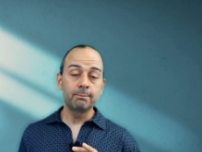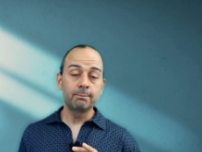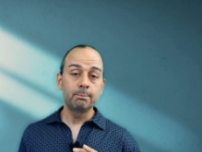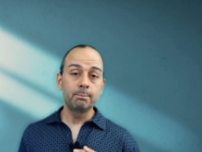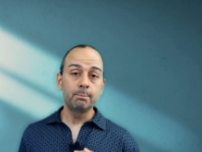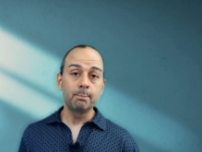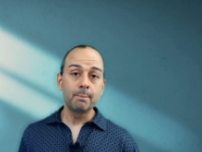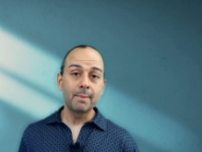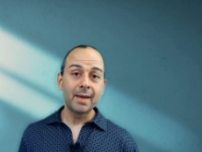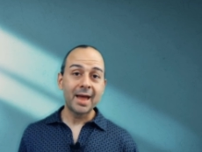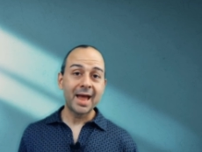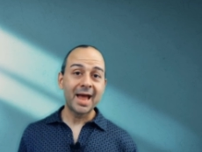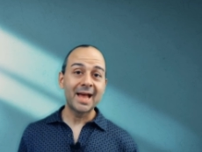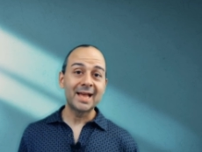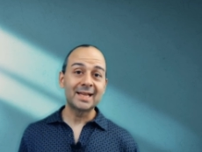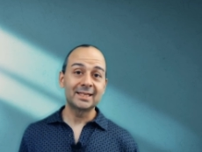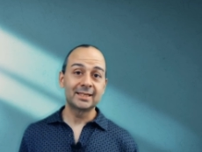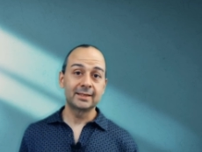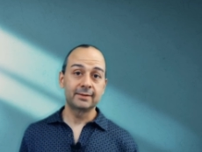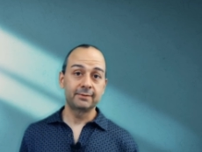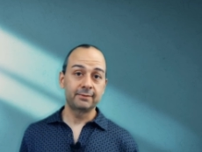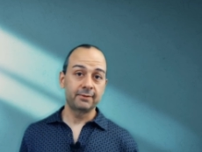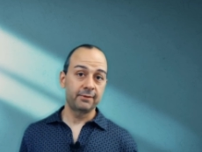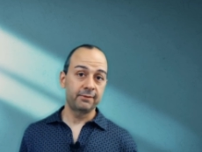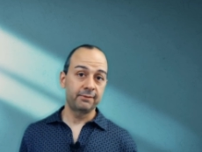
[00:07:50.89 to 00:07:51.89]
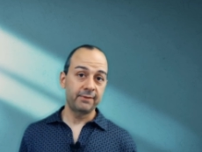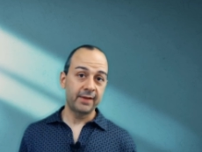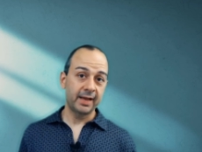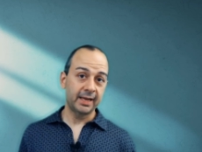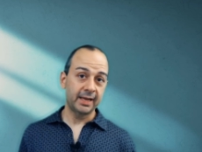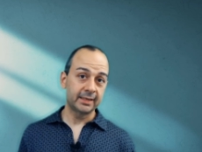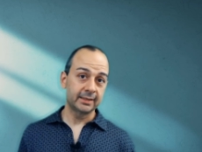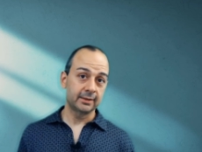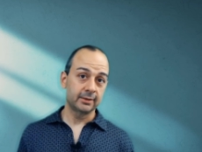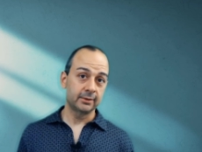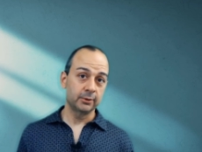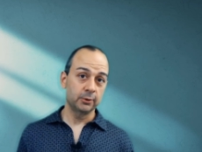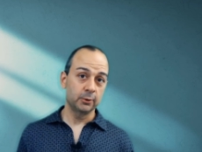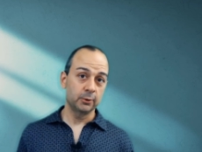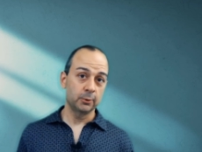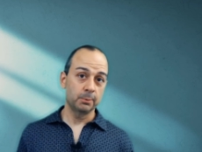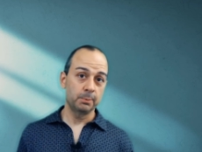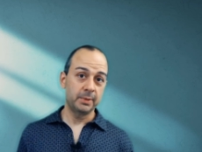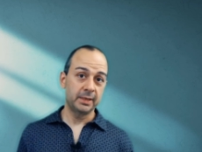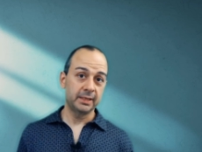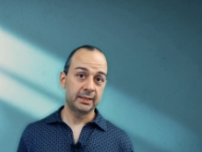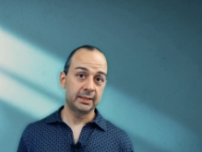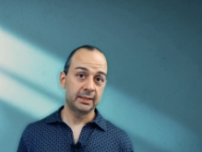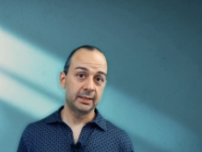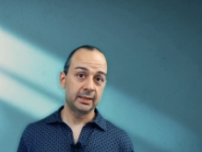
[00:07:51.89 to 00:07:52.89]
massive effects on your
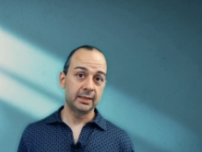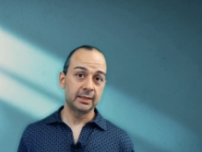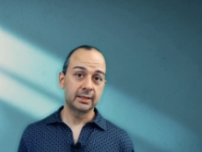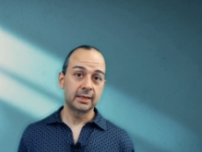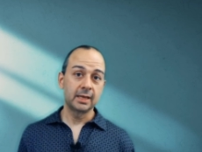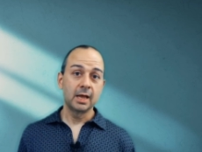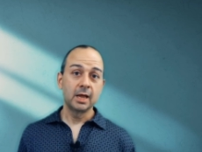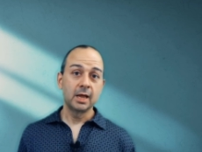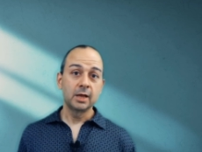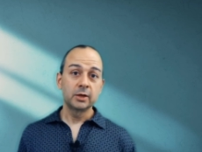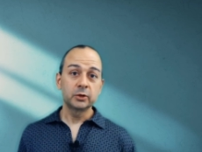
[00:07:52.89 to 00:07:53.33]
business.